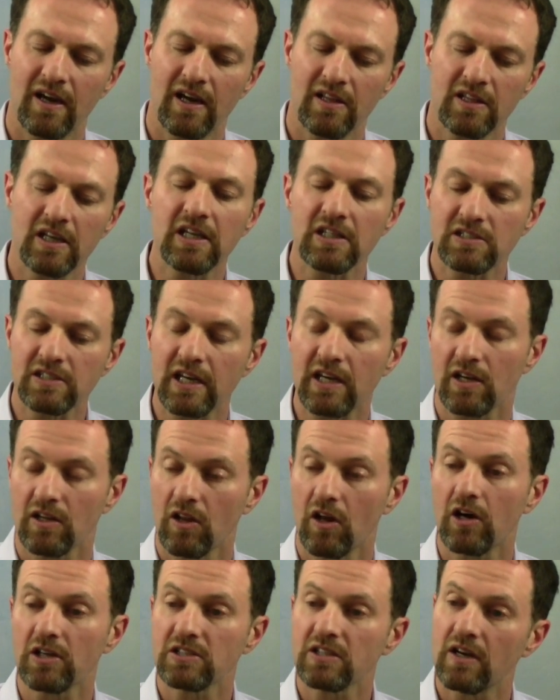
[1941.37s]
I think it's taken a
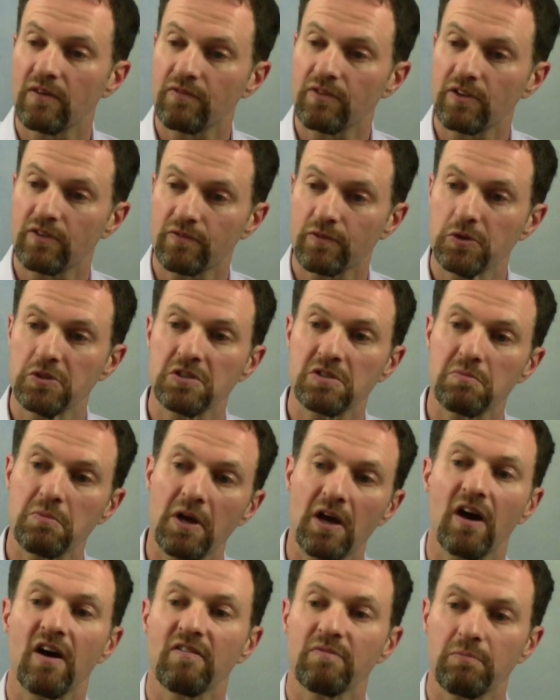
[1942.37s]
long time for the fruits to
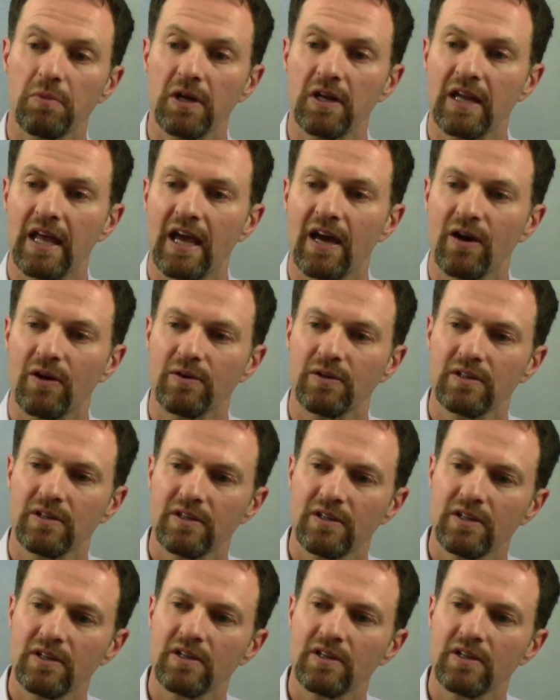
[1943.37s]
pay off, but now